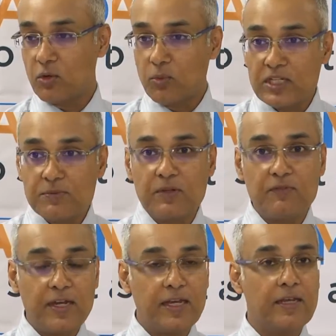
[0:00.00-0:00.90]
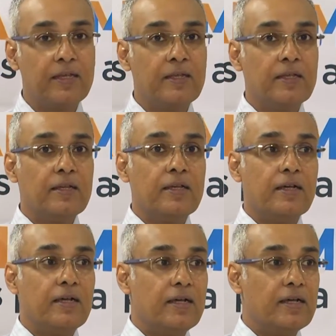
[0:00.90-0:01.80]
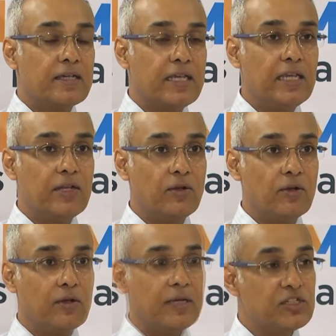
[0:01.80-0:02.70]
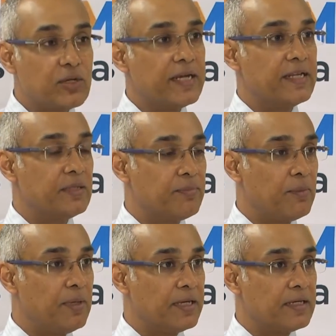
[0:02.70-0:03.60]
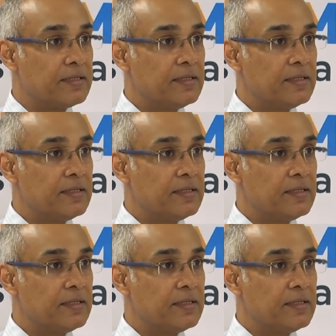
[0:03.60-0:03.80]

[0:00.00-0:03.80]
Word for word: always been very uh, keen on educating the public